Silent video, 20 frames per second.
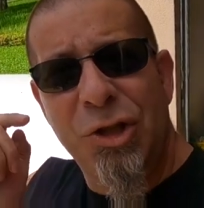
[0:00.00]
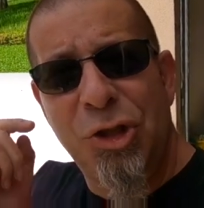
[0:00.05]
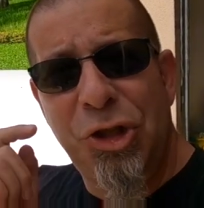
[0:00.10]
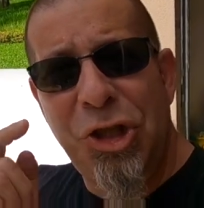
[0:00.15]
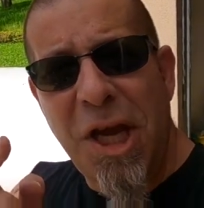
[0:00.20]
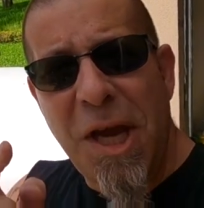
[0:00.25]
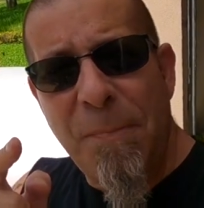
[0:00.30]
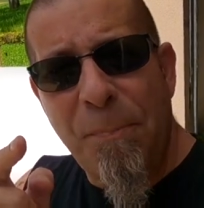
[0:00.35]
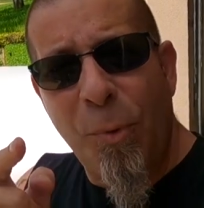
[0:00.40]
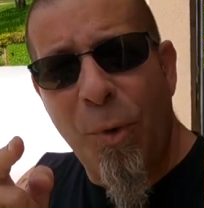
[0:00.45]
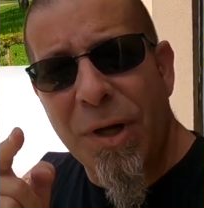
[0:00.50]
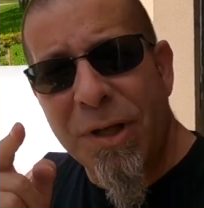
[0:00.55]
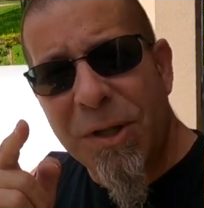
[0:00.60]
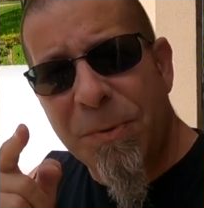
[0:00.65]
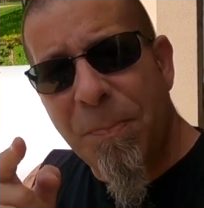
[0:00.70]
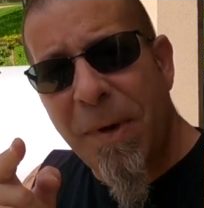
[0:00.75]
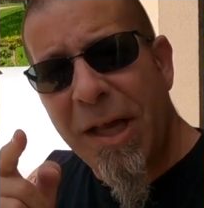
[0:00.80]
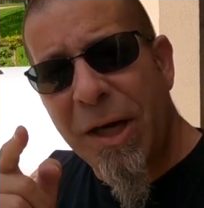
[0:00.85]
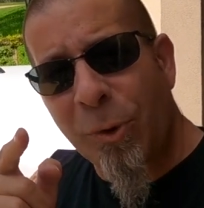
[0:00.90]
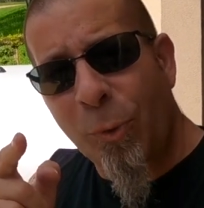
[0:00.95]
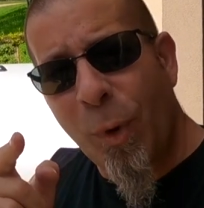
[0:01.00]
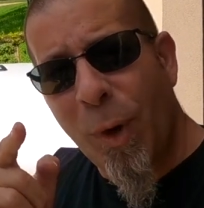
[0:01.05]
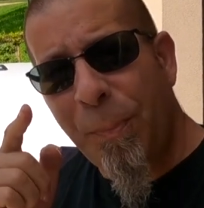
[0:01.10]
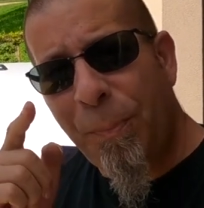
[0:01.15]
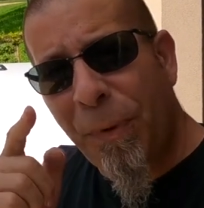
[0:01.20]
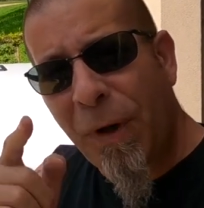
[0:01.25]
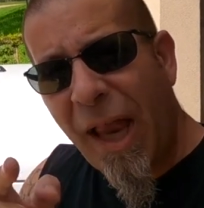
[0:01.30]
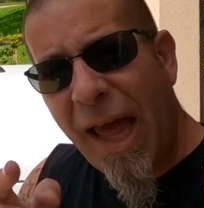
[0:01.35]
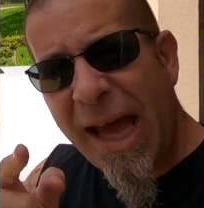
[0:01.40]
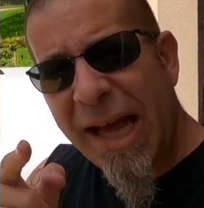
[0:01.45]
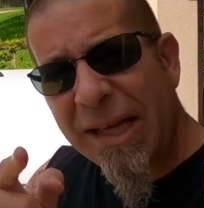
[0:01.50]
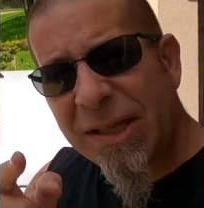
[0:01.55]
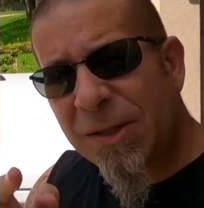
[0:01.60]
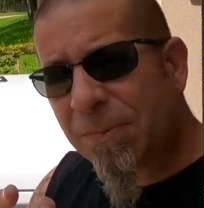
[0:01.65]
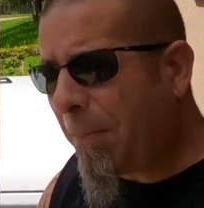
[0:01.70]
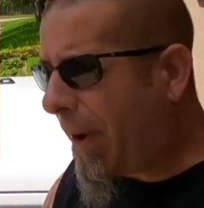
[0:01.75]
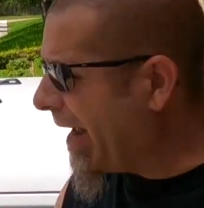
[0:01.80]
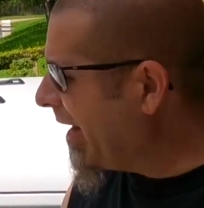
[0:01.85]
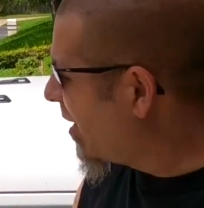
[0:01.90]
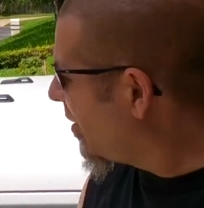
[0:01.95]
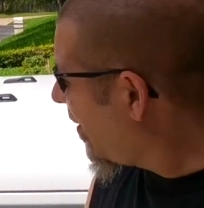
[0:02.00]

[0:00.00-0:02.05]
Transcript: Jeep wants me to replace my